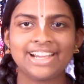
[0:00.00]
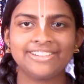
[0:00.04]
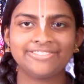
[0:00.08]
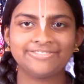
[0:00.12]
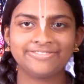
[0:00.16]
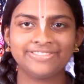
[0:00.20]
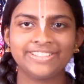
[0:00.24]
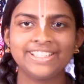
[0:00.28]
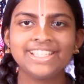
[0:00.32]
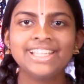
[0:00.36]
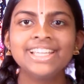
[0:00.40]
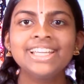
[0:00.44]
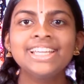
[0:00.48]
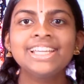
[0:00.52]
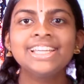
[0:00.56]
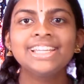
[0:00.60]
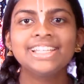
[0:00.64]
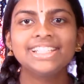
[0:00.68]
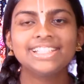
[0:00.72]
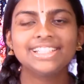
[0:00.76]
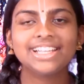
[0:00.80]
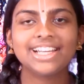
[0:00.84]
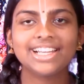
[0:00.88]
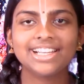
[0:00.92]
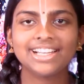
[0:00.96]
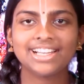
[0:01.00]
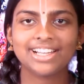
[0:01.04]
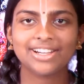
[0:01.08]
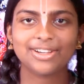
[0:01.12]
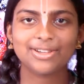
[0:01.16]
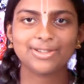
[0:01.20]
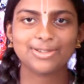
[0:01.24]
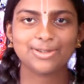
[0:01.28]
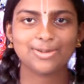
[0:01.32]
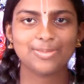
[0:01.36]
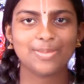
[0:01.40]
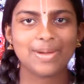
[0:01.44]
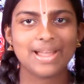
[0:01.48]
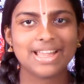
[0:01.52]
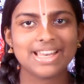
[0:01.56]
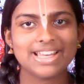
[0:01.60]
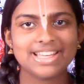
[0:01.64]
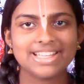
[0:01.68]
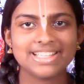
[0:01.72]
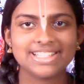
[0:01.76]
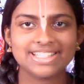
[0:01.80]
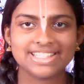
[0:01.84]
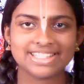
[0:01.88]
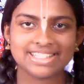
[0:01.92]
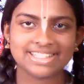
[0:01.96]
laughing that now
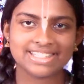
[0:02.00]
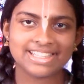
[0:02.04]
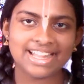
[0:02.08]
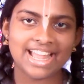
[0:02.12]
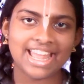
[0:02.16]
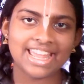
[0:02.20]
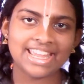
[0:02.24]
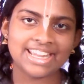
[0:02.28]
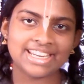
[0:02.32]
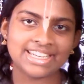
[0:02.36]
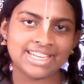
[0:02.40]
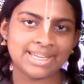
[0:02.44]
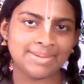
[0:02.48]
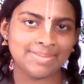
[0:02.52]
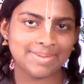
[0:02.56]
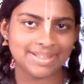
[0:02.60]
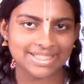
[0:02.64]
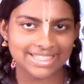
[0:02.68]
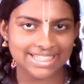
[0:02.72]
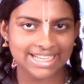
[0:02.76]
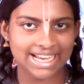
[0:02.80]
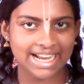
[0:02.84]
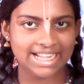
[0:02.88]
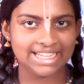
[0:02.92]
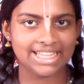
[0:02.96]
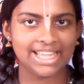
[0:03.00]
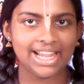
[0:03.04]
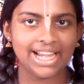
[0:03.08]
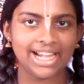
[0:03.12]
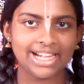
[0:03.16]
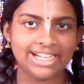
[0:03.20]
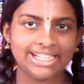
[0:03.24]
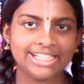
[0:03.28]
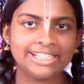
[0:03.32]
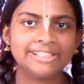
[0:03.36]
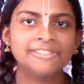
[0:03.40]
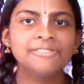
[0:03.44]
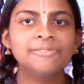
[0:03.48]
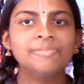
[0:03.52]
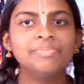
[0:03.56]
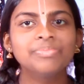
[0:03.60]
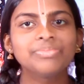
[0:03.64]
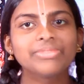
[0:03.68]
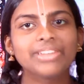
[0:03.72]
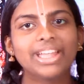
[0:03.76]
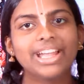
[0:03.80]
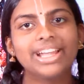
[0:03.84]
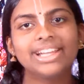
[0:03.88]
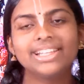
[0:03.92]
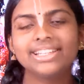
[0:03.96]
Subal is like Srimati Radharani
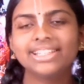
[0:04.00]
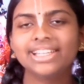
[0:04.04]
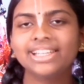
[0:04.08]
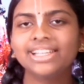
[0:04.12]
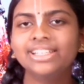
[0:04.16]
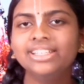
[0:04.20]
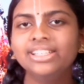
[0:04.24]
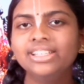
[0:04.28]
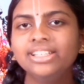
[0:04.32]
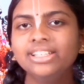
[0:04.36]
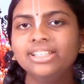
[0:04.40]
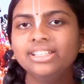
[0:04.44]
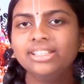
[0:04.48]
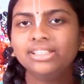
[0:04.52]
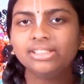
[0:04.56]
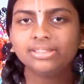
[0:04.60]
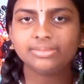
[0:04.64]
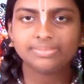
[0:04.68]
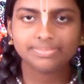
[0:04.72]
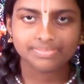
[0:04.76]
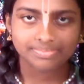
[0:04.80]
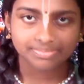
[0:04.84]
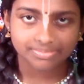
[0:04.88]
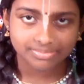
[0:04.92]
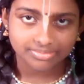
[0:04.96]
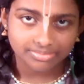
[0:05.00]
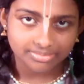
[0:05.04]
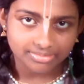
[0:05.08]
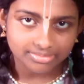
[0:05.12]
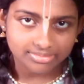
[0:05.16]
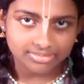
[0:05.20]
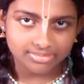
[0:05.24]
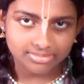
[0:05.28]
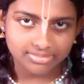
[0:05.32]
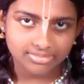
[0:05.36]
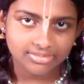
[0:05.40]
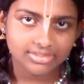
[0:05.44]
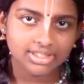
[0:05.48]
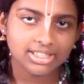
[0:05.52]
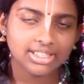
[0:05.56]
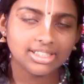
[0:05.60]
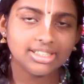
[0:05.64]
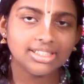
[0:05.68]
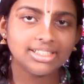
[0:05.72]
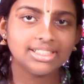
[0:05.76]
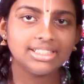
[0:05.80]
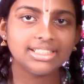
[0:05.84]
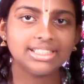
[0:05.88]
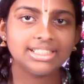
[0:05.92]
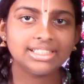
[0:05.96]
and then
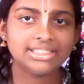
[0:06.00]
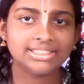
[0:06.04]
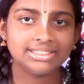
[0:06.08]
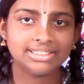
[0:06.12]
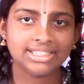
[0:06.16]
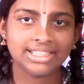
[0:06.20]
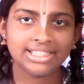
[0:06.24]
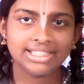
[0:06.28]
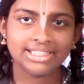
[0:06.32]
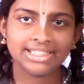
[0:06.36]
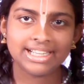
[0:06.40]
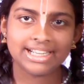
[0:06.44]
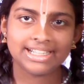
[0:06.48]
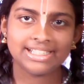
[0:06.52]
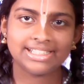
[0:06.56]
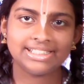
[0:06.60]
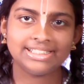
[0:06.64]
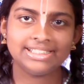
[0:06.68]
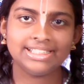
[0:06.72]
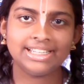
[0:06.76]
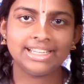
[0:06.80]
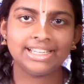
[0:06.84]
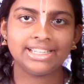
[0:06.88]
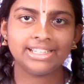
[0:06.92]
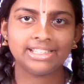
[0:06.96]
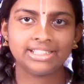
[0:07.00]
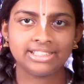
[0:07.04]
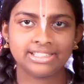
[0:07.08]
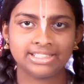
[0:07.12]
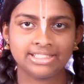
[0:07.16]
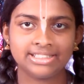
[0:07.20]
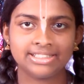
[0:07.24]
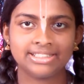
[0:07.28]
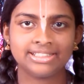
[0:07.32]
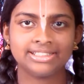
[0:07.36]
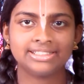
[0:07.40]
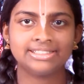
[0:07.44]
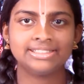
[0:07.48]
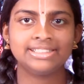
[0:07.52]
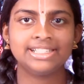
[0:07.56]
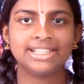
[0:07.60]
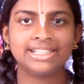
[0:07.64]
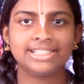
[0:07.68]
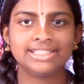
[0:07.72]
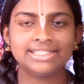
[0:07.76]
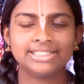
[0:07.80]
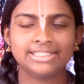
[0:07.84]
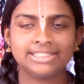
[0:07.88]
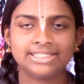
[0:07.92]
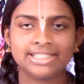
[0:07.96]
uh, then they uh,
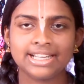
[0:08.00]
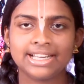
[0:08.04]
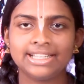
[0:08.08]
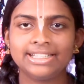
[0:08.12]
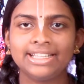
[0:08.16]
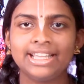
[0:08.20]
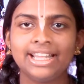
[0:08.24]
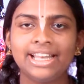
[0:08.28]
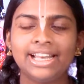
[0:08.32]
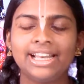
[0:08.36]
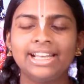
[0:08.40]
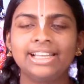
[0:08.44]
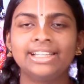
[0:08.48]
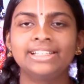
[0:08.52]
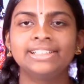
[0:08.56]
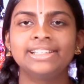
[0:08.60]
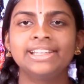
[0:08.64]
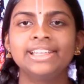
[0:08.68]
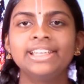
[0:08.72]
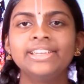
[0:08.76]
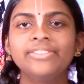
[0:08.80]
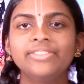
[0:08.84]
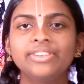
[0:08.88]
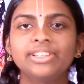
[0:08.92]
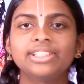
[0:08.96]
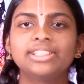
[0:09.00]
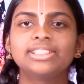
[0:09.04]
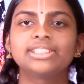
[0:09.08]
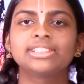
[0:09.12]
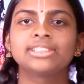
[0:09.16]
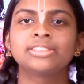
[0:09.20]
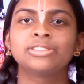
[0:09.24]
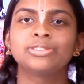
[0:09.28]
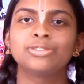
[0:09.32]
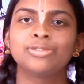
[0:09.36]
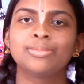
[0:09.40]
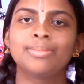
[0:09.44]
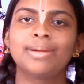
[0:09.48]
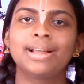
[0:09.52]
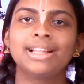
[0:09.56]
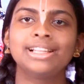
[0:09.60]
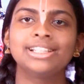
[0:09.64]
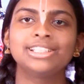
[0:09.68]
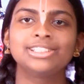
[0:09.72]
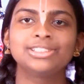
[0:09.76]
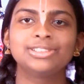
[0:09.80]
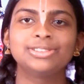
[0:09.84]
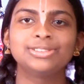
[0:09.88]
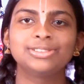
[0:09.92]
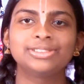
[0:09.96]
dressed Radharani with
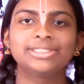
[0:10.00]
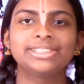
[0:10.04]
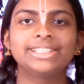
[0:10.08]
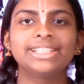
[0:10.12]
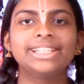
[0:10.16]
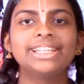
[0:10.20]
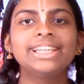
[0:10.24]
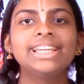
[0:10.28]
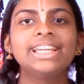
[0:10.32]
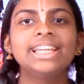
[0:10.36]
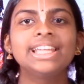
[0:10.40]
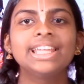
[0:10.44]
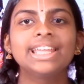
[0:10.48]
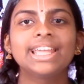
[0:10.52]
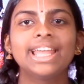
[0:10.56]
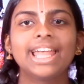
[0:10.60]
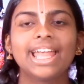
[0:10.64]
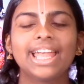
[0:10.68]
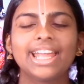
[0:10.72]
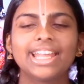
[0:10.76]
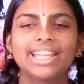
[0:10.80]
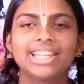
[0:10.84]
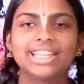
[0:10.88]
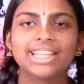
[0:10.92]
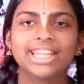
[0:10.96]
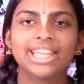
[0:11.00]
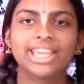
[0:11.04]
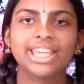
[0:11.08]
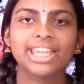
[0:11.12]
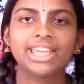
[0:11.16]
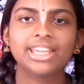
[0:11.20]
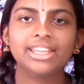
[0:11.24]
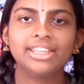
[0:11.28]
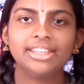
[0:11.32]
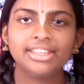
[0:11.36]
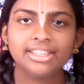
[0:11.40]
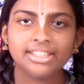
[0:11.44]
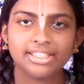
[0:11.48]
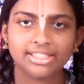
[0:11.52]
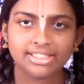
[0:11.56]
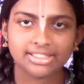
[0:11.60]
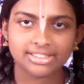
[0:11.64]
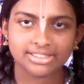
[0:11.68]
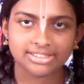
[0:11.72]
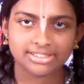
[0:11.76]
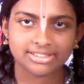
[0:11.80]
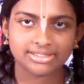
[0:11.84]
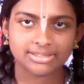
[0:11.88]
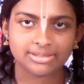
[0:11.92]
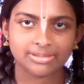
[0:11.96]
Subal's dhoti and they
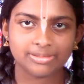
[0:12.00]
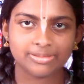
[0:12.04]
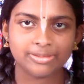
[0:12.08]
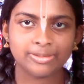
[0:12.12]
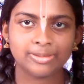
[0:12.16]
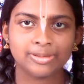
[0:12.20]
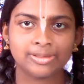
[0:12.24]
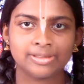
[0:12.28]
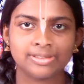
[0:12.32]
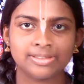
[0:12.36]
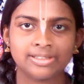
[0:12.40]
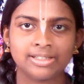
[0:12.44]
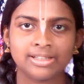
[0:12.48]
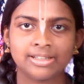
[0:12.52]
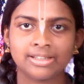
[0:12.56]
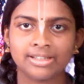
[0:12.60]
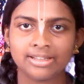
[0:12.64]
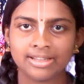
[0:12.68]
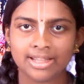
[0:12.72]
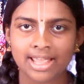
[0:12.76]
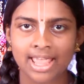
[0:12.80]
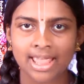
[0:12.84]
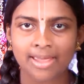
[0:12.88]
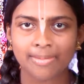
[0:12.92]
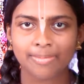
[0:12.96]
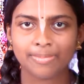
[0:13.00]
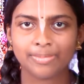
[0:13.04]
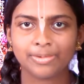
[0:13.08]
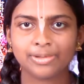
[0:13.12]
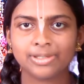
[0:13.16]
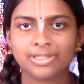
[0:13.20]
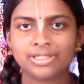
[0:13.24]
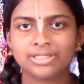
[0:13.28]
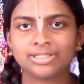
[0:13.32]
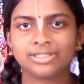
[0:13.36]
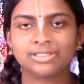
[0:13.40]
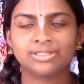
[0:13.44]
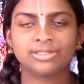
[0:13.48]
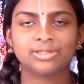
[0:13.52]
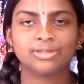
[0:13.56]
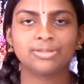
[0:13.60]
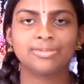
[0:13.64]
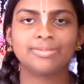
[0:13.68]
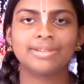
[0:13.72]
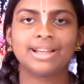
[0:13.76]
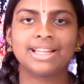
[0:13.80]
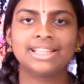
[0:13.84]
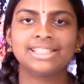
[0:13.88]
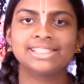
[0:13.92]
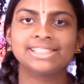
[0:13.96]
uh, they put
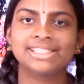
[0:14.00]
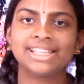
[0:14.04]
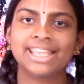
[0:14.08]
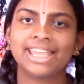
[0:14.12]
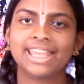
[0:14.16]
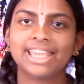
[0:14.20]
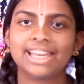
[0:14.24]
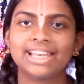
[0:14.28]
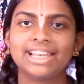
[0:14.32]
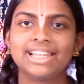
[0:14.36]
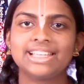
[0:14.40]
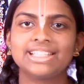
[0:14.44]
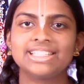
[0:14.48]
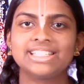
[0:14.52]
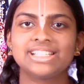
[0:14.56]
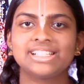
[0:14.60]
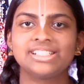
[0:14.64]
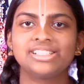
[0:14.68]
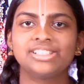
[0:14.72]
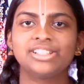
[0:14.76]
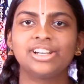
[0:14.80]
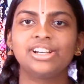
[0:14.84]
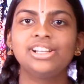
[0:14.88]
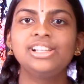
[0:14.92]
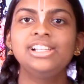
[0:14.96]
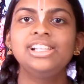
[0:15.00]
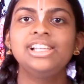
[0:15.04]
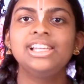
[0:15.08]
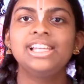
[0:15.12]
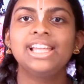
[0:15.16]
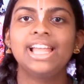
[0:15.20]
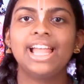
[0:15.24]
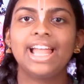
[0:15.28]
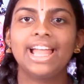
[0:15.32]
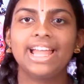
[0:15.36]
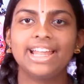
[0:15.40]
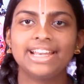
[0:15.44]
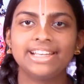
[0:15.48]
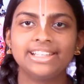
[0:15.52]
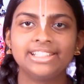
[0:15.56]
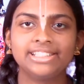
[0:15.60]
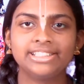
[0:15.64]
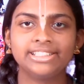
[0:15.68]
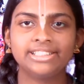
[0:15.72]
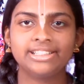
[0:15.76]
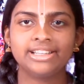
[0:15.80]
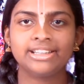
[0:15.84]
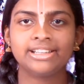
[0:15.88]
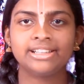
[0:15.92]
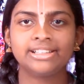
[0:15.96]
Subal's necklace and all
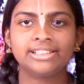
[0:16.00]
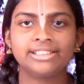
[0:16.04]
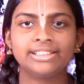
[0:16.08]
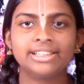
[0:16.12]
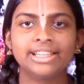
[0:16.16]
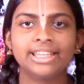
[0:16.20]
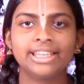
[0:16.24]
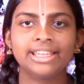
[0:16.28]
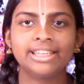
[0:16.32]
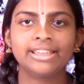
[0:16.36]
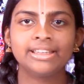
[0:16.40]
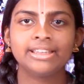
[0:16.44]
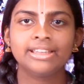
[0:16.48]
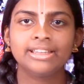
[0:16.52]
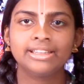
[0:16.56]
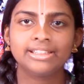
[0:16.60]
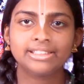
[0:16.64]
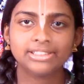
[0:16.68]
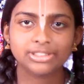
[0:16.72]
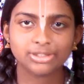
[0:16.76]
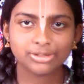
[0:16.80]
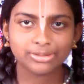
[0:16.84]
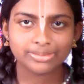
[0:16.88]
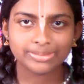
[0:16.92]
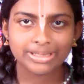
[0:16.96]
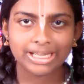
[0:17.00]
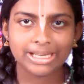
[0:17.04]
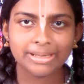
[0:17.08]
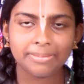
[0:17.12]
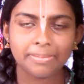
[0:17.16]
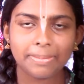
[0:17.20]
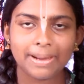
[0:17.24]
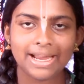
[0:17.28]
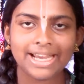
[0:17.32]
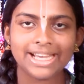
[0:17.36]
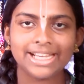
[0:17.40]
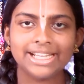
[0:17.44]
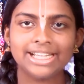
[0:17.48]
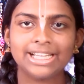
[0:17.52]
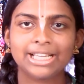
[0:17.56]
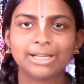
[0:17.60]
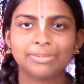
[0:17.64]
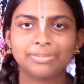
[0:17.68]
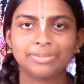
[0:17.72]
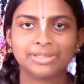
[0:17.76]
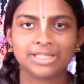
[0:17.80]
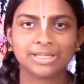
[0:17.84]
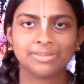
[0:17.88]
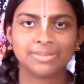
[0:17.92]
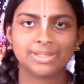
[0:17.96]
and uh, they Subal piled
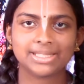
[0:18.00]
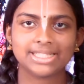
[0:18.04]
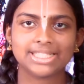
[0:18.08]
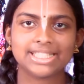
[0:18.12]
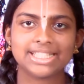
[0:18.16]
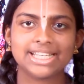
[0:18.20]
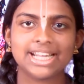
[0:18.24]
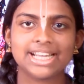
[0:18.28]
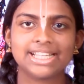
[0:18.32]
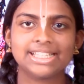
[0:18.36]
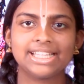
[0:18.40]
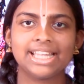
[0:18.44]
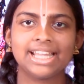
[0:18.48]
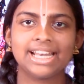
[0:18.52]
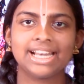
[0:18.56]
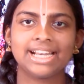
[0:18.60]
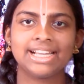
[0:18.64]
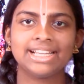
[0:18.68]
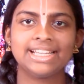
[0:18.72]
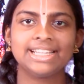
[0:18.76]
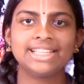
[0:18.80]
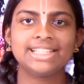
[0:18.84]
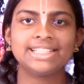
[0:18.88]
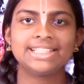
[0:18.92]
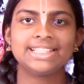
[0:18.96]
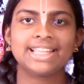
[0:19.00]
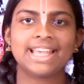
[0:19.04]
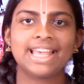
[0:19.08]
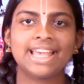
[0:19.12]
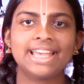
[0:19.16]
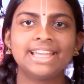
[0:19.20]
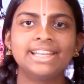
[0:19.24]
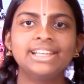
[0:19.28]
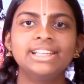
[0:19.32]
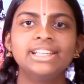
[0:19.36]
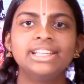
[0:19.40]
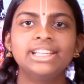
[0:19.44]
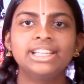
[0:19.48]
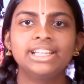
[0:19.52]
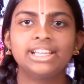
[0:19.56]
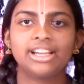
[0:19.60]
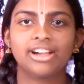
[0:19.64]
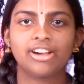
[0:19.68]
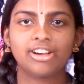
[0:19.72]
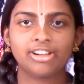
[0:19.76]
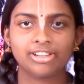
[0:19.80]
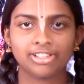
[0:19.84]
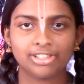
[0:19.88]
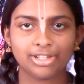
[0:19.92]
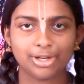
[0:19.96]
up Srimati Radharani's hair
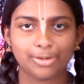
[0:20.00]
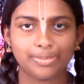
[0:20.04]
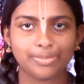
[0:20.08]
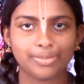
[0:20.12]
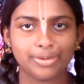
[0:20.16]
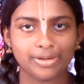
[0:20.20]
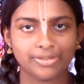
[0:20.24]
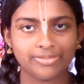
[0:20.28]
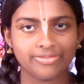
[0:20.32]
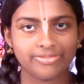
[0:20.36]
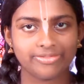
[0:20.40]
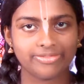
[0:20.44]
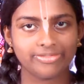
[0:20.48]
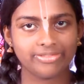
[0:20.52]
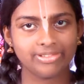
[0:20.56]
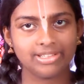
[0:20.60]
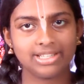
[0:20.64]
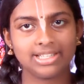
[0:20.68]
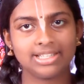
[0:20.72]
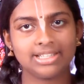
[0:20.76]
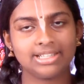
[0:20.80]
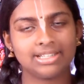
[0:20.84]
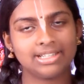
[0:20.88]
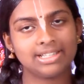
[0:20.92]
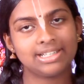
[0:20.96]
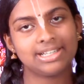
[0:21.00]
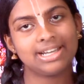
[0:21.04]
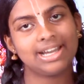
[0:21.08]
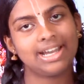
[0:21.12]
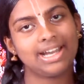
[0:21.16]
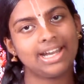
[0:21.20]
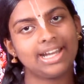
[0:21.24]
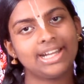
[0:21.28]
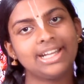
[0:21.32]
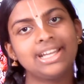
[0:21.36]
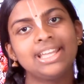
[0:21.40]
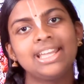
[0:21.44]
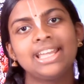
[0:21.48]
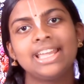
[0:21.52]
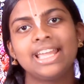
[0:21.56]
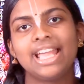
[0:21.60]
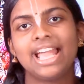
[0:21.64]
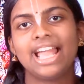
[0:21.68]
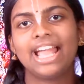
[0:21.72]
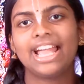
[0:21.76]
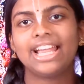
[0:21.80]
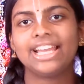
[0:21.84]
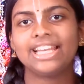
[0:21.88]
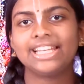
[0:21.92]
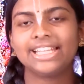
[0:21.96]
on top of his, her head
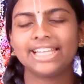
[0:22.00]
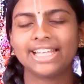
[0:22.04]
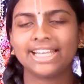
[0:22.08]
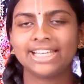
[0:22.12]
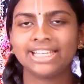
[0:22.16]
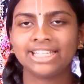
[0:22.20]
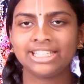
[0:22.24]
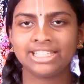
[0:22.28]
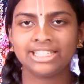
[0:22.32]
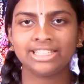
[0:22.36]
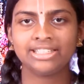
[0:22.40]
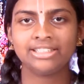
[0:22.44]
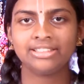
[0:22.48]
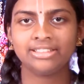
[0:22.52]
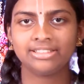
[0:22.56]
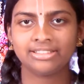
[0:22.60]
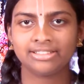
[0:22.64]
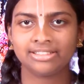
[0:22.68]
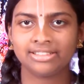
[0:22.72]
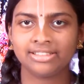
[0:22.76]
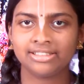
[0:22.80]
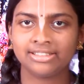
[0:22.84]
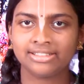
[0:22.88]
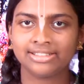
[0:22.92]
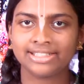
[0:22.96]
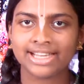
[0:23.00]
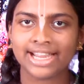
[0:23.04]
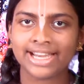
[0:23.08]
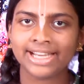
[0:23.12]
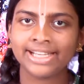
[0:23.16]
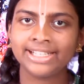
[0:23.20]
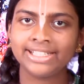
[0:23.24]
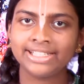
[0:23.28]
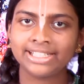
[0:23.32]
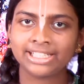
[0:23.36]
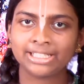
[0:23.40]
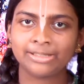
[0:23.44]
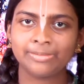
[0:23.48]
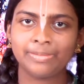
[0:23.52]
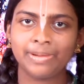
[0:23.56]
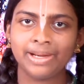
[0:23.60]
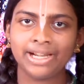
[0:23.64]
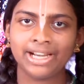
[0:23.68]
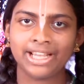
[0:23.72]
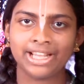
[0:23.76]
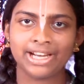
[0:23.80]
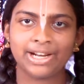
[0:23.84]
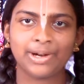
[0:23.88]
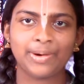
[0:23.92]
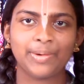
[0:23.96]
and then he uh, tied
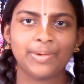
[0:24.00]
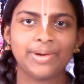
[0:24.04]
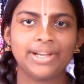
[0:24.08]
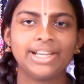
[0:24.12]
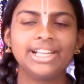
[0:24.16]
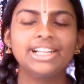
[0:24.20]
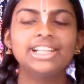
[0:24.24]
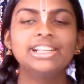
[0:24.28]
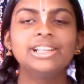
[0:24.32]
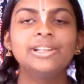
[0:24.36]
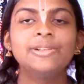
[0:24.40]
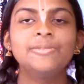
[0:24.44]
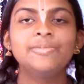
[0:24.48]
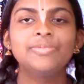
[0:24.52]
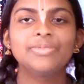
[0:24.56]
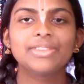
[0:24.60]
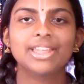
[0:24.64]
turban around it.